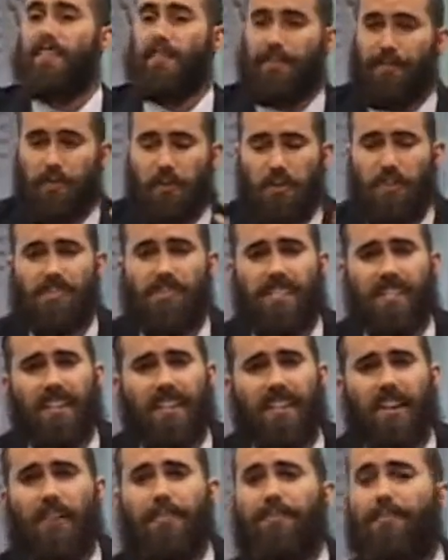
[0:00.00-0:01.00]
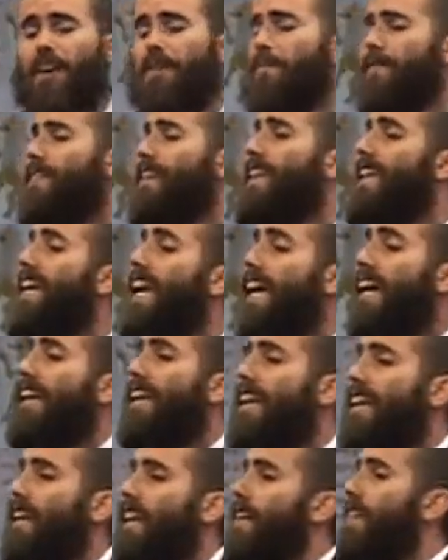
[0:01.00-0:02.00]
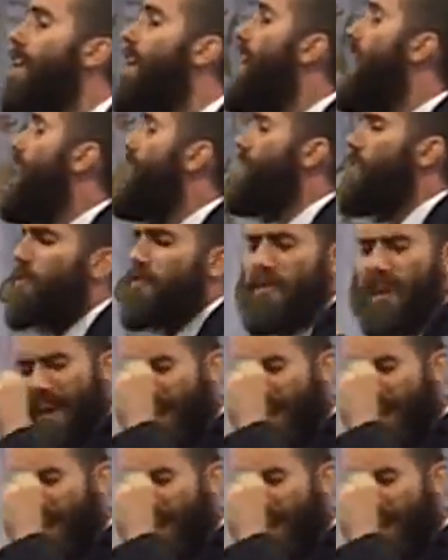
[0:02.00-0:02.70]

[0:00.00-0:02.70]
The food's sitting there in front of them, and they can't eat it. So